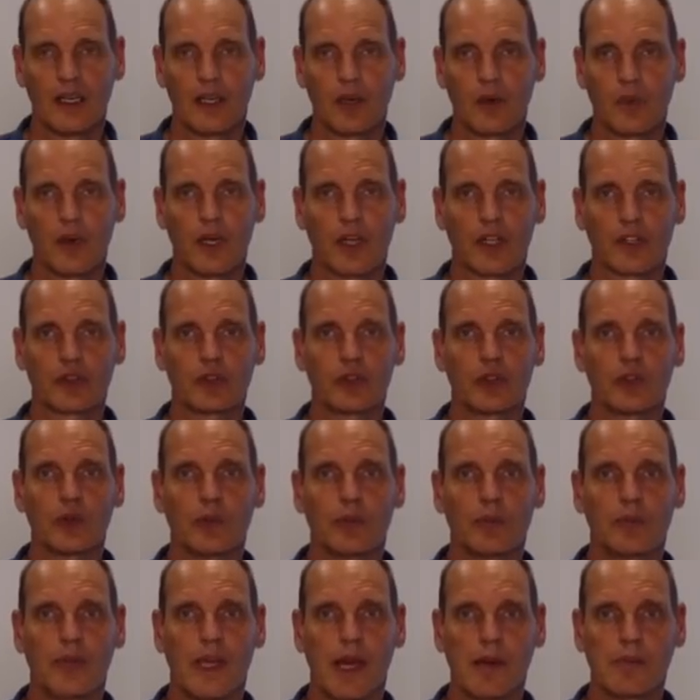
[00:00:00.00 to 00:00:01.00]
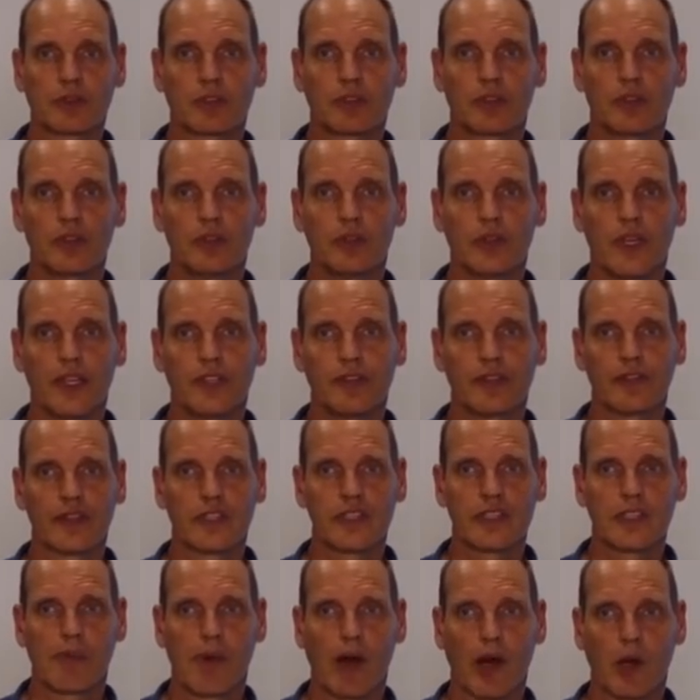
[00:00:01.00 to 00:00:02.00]
Well, to be able to do
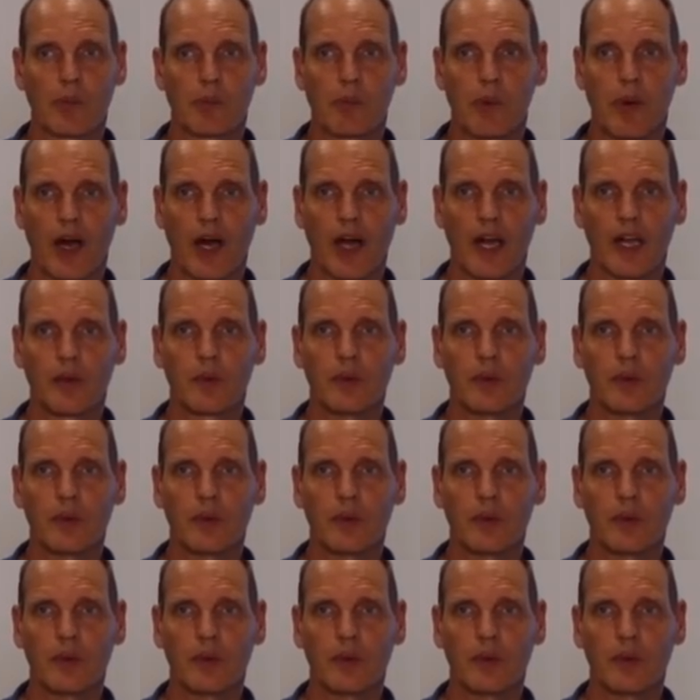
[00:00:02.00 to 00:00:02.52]
inference about pi,